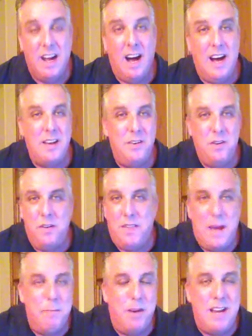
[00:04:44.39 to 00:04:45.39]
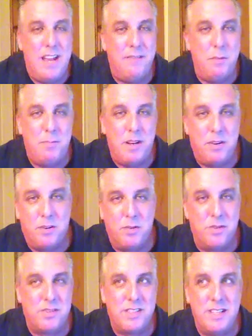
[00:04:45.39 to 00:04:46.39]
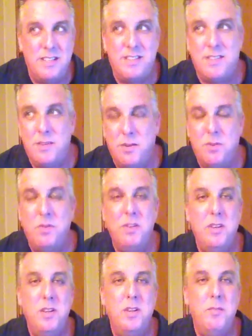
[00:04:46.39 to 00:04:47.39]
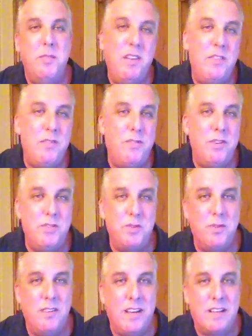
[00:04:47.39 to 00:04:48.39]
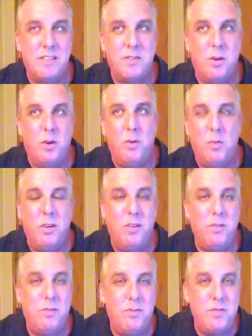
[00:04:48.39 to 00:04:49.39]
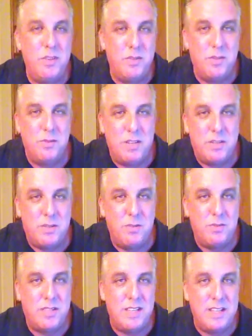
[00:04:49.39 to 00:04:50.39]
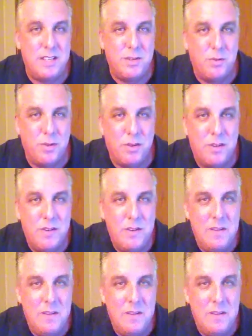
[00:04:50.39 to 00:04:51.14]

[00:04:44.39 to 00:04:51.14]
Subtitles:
I don't know, that might have a better girl scene. So maybe if you're doing like you're doing a 2-city tour,